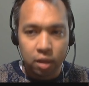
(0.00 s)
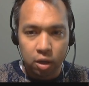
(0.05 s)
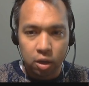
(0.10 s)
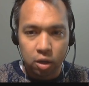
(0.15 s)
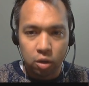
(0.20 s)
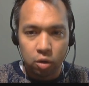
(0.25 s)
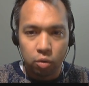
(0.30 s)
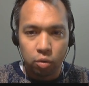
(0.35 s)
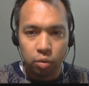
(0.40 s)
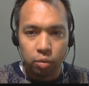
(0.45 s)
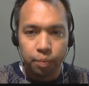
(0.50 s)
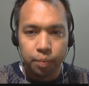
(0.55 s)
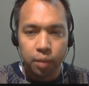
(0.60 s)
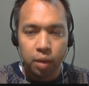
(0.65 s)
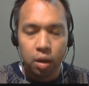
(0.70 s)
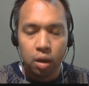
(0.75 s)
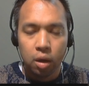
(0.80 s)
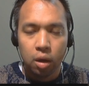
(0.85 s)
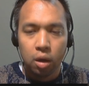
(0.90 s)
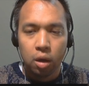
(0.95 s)
the Qun.
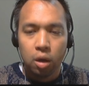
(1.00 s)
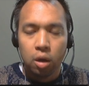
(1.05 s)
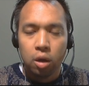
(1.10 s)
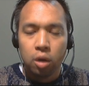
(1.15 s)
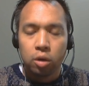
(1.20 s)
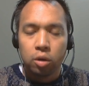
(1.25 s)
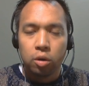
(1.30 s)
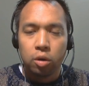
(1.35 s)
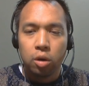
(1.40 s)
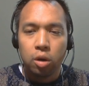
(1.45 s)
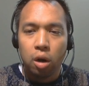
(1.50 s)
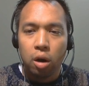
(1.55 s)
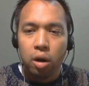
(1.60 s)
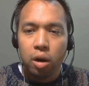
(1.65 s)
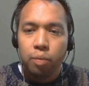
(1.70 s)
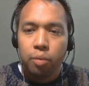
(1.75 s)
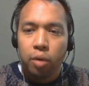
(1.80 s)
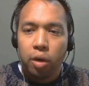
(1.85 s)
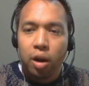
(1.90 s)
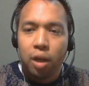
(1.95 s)

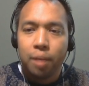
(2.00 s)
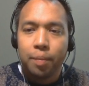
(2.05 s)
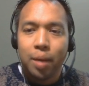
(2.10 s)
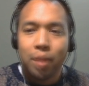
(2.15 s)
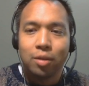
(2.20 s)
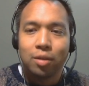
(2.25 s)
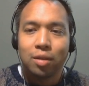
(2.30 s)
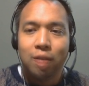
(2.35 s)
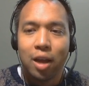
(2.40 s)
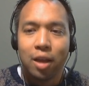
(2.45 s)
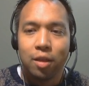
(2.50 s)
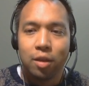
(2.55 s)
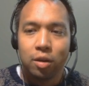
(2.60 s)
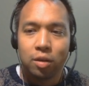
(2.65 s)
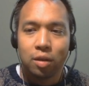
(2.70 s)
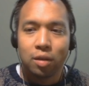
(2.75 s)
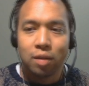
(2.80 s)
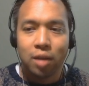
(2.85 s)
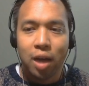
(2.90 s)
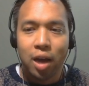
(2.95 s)
Qunari brought up outside their
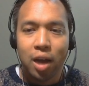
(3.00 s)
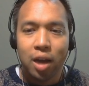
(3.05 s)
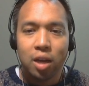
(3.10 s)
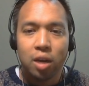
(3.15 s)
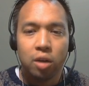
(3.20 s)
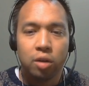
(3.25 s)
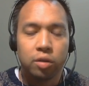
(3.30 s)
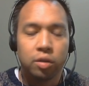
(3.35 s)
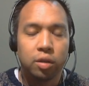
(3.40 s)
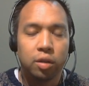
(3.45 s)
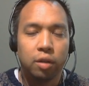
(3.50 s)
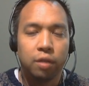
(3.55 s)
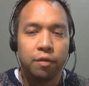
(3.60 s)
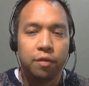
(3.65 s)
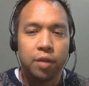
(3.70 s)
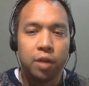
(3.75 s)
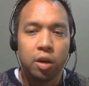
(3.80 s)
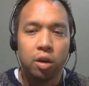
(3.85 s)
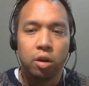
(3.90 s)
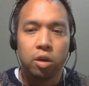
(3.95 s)
society are still
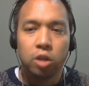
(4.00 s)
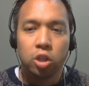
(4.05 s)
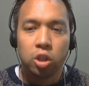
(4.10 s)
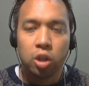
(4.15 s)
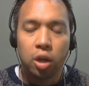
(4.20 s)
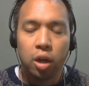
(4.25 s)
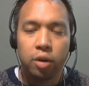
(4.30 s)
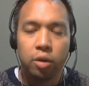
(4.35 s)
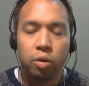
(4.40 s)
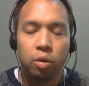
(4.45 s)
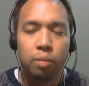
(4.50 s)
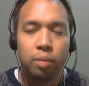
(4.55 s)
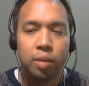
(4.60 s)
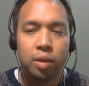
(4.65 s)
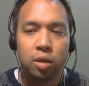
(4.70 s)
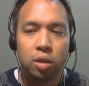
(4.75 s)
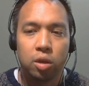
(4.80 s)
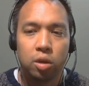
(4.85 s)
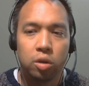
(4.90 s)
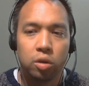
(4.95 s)
feared, shunned, or
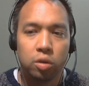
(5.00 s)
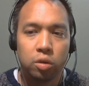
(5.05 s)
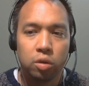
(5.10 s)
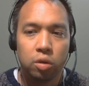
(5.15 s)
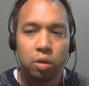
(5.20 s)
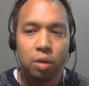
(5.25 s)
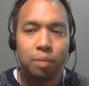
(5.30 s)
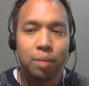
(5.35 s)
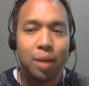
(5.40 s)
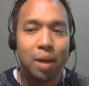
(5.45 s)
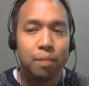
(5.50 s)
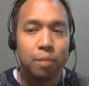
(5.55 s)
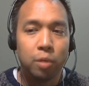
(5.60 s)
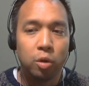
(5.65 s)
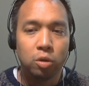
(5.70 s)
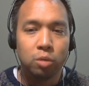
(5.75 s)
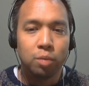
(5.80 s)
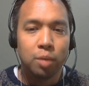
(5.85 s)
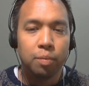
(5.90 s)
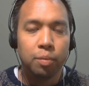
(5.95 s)
misunderstood by
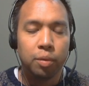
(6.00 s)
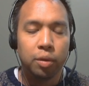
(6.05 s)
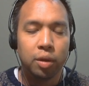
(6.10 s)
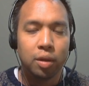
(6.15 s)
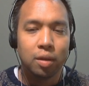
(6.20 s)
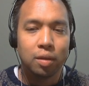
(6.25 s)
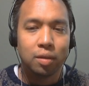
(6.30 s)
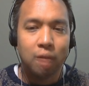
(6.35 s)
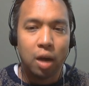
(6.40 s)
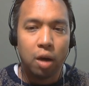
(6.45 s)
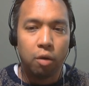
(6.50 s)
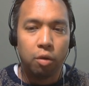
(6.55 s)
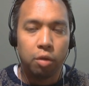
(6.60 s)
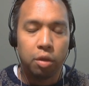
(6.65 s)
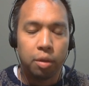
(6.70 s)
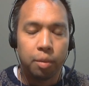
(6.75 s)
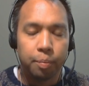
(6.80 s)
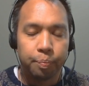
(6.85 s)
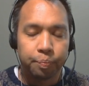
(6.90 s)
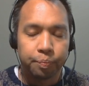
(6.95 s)
most people in the
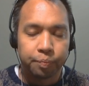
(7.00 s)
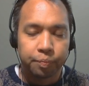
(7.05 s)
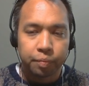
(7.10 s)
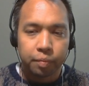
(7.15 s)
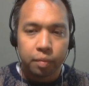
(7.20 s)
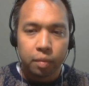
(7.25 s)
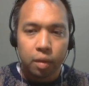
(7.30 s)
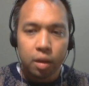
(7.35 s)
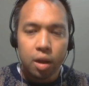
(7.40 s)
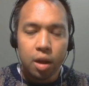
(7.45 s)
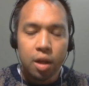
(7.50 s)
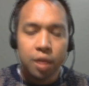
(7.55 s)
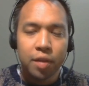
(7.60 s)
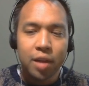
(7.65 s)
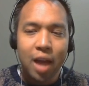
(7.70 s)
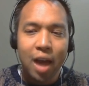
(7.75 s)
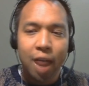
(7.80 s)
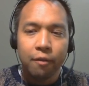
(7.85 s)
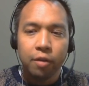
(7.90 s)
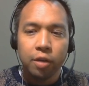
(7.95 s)
South.
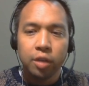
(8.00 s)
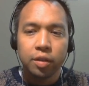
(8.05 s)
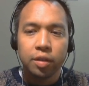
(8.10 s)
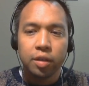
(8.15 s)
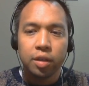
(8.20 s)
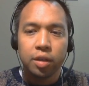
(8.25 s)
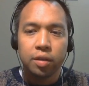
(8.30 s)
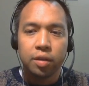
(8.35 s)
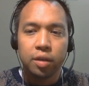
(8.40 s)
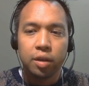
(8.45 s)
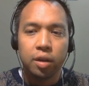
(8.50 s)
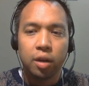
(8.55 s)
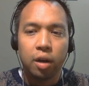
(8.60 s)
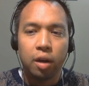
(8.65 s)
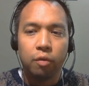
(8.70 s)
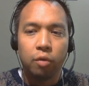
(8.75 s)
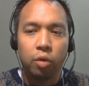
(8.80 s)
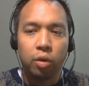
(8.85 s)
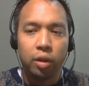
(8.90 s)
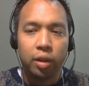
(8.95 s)
The average citizen
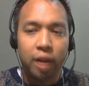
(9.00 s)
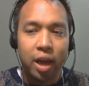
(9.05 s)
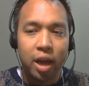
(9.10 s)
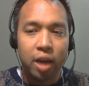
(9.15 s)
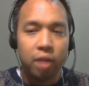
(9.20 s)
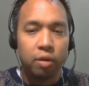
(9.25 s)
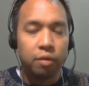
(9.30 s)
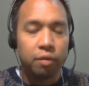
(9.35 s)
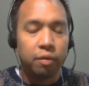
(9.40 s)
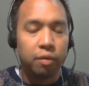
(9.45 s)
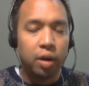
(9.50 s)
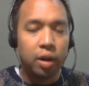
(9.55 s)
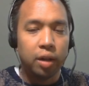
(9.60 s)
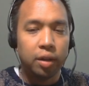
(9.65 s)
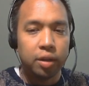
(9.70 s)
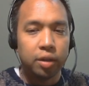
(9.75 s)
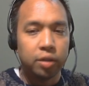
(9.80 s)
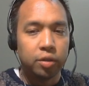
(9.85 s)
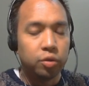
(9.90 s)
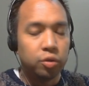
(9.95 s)
of Orlais or
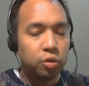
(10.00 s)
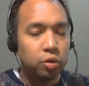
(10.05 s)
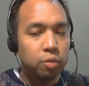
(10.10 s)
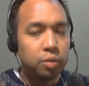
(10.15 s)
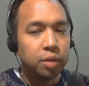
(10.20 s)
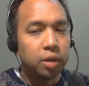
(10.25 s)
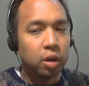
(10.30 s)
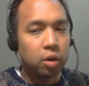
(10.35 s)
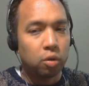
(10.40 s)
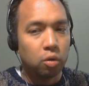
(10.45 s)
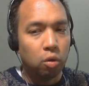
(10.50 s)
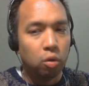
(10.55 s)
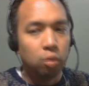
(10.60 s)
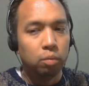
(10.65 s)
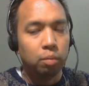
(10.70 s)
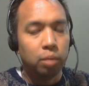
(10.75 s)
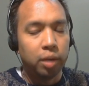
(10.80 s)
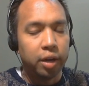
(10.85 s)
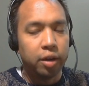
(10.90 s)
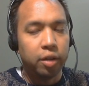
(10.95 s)
Ferelden assumes they're
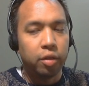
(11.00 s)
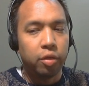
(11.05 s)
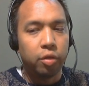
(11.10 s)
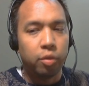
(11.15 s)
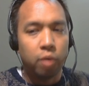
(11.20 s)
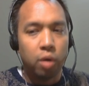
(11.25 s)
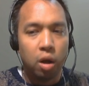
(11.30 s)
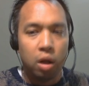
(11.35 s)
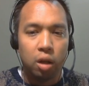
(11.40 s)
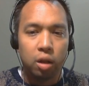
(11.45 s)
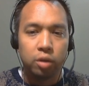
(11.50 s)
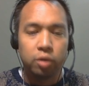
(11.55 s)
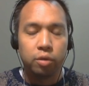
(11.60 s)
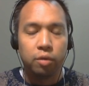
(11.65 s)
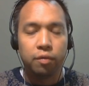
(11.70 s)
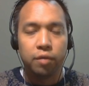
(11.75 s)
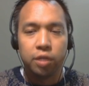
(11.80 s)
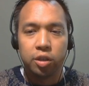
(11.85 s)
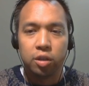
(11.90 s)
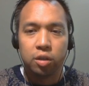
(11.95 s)
cold-blooded thralls or
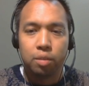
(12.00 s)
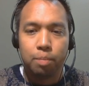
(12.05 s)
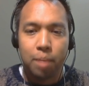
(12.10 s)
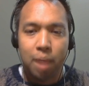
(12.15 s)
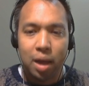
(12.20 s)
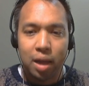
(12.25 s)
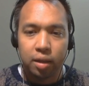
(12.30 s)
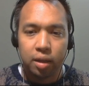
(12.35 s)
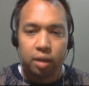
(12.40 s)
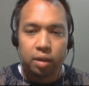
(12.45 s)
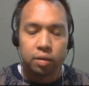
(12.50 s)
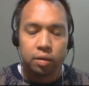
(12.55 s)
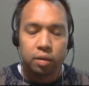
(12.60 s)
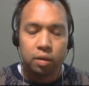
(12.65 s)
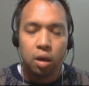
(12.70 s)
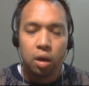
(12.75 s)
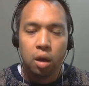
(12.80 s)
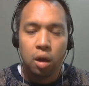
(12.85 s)
vicious bandits.